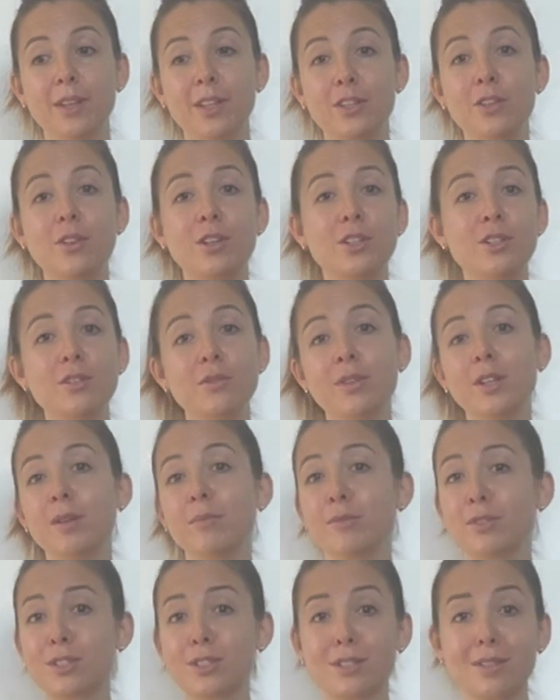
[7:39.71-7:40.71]
you can do
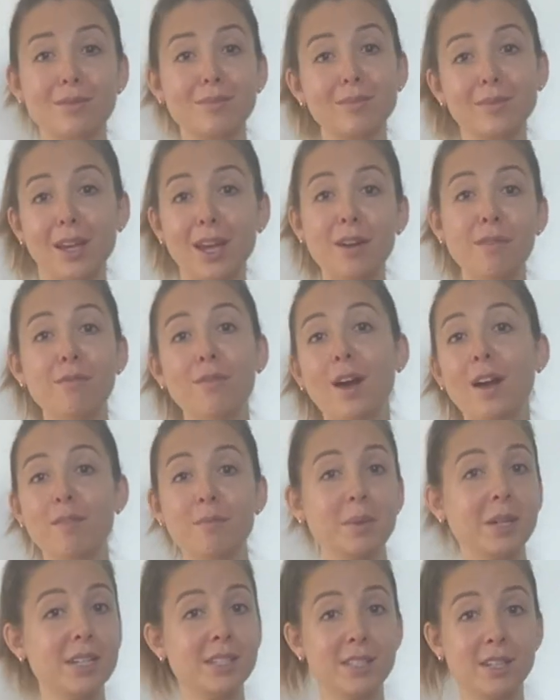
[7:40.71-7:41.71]
them just in 5
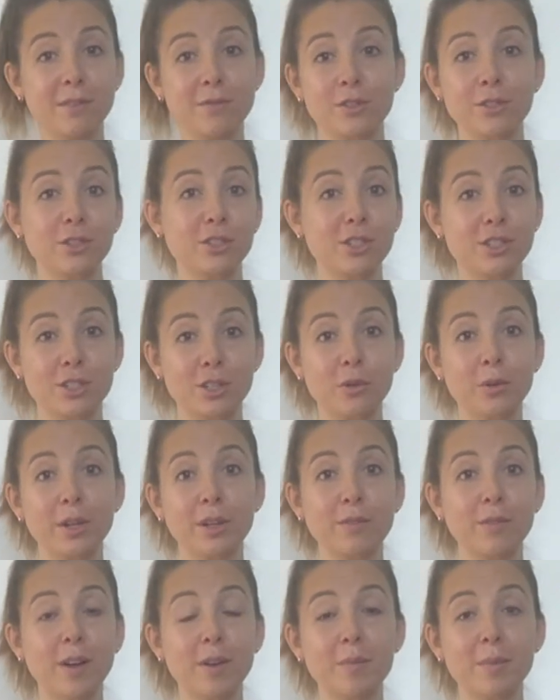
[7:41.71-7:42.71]
minutes after just a quick
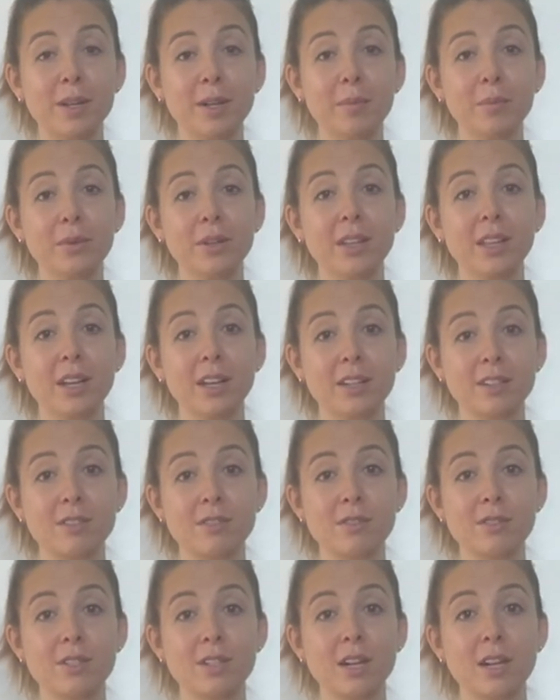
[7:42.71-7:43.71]
5 minute breathing
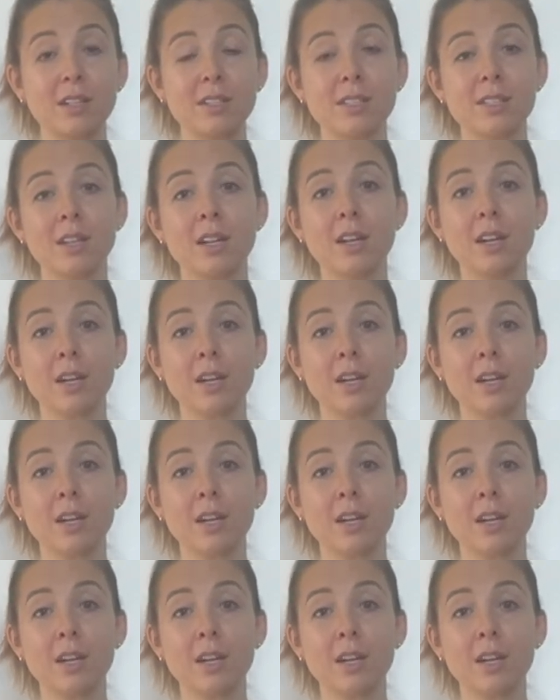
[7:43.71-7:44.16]
exercise.